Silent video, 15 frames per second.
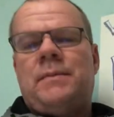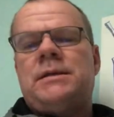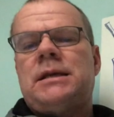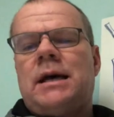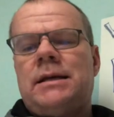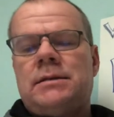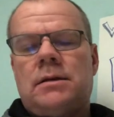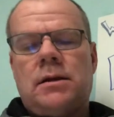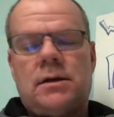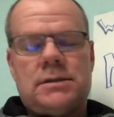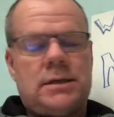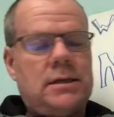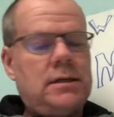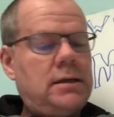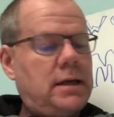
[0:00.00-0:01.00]
is Heinz
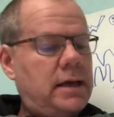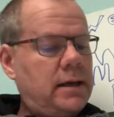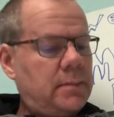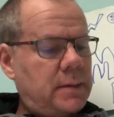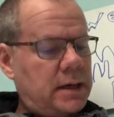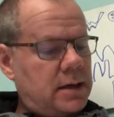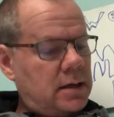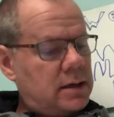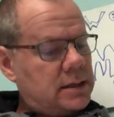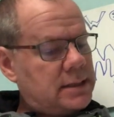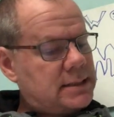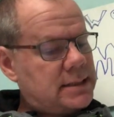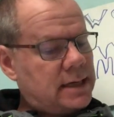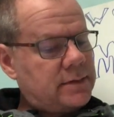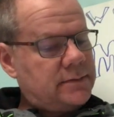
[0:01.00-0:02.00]
Clausen, and I am an
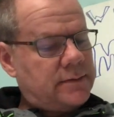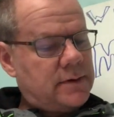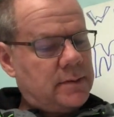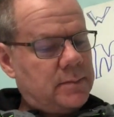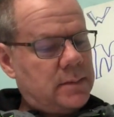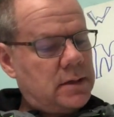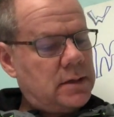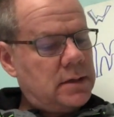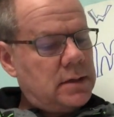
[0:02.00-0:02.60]
architect from